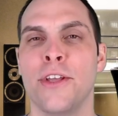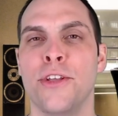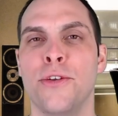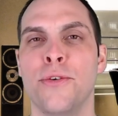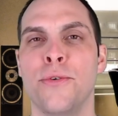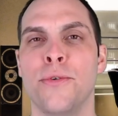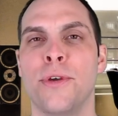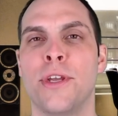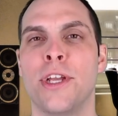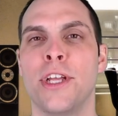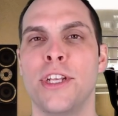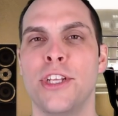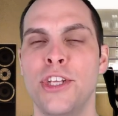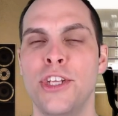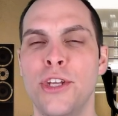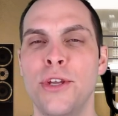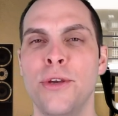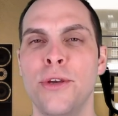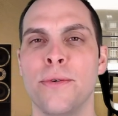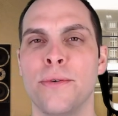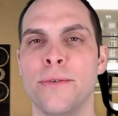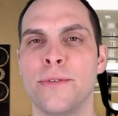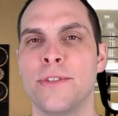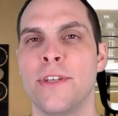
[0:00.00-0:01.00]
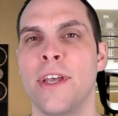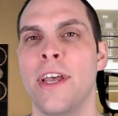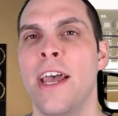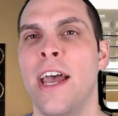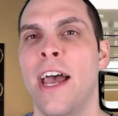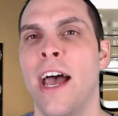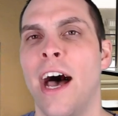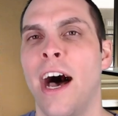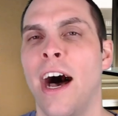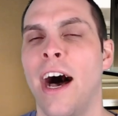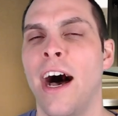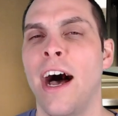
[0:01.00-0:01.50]
you can use
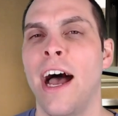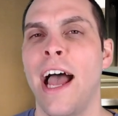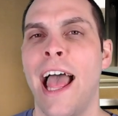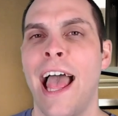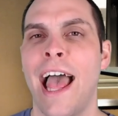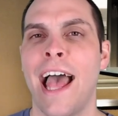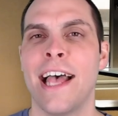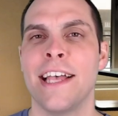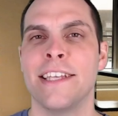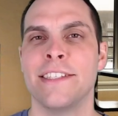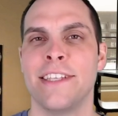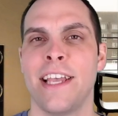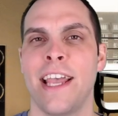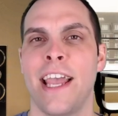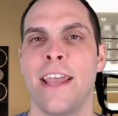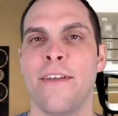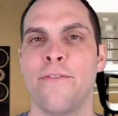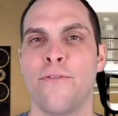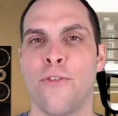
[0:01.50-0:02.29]
uh, as a